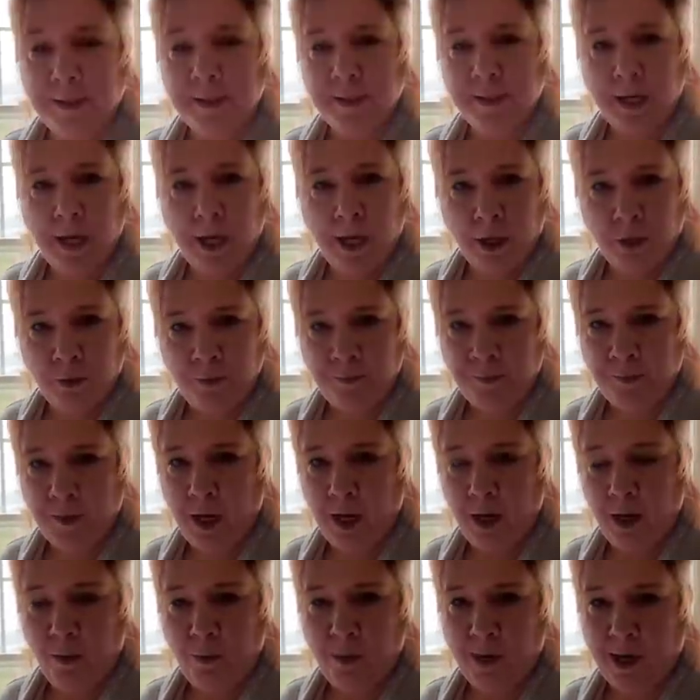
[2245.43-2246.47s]
so
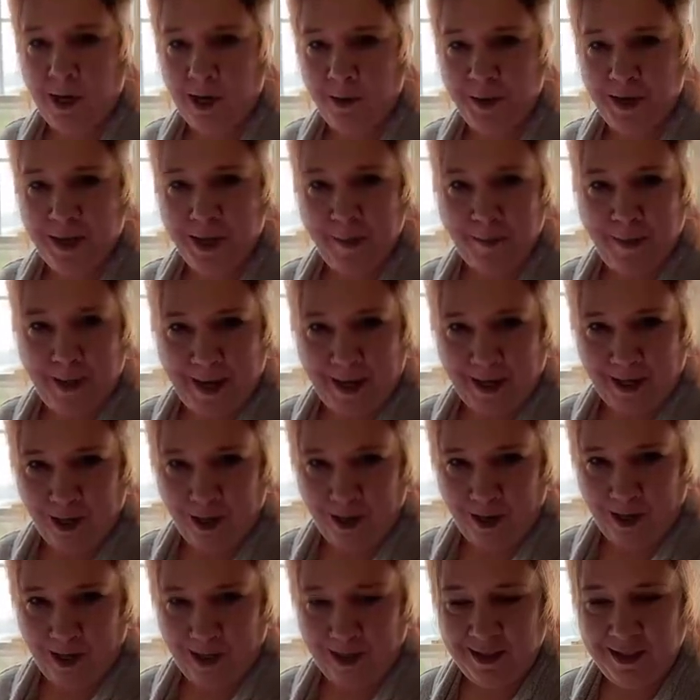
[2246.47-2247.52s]
we're going to put the back
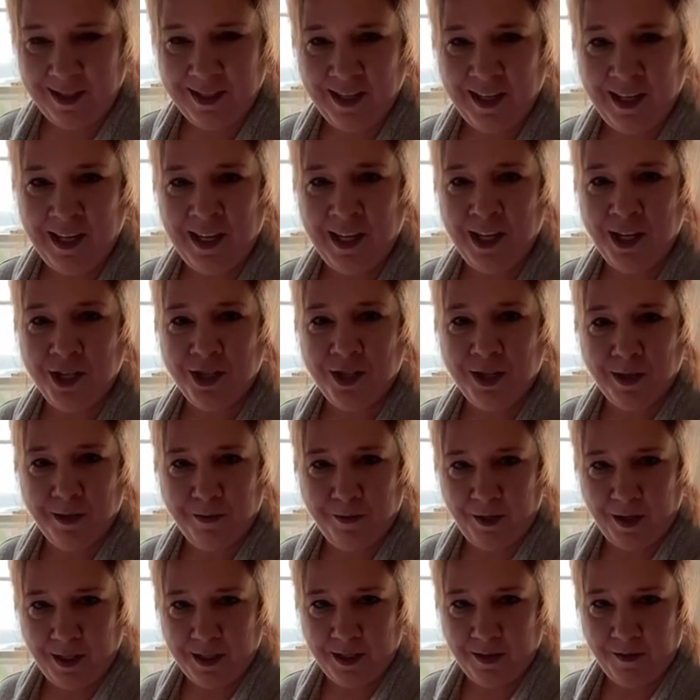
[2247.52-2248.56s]
on to the
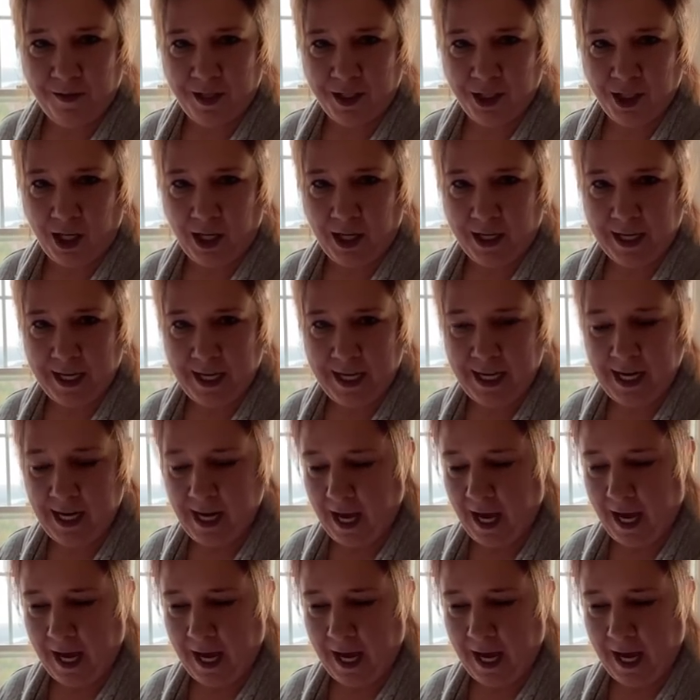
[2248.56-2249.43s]
front of the doggy.